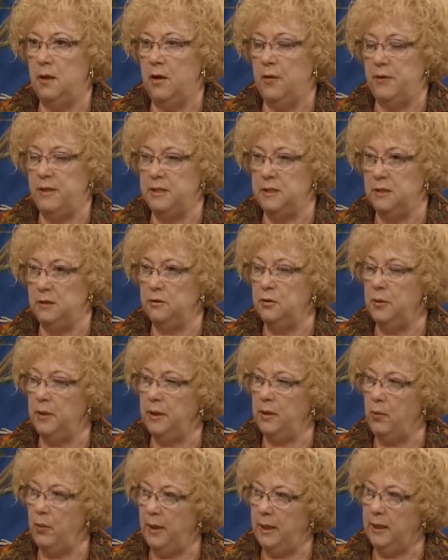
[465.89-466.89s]
Are they still
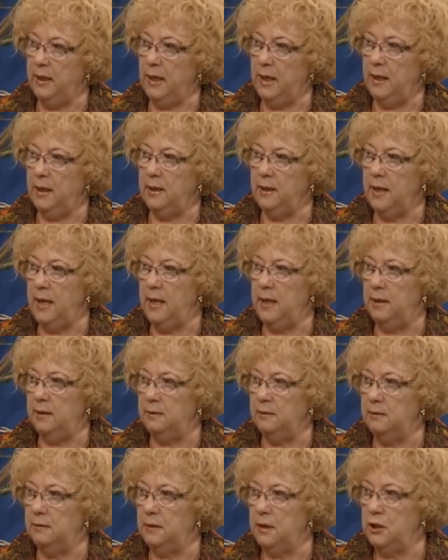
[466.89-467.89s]
doing a wedding cake
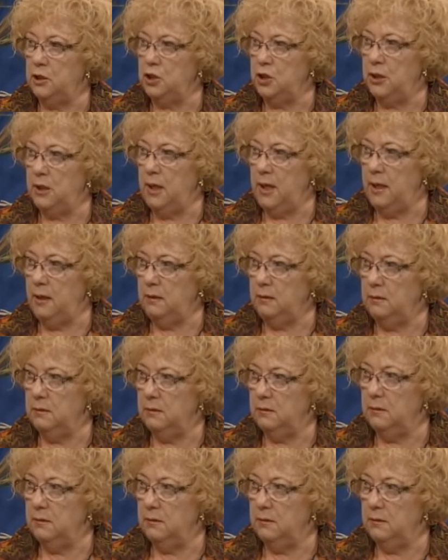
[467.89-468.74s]
and a sheet cake?